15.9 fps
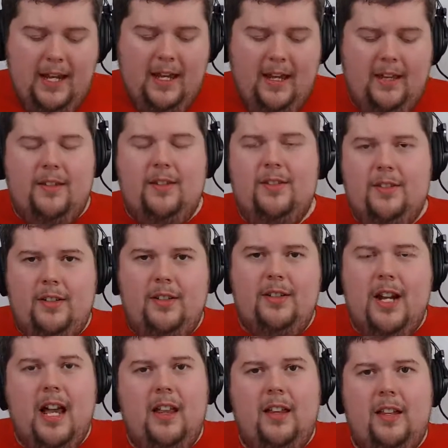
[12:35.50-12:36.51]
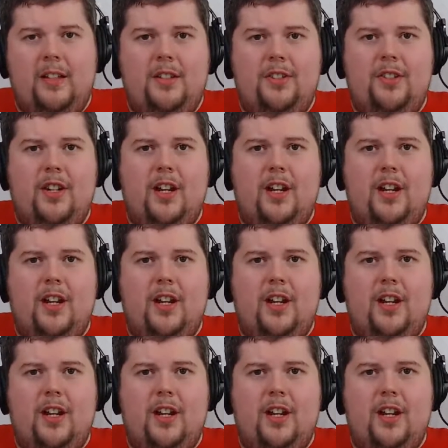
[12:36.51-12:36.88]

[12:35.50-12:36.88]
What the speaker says: Yeah, there's still a challenge.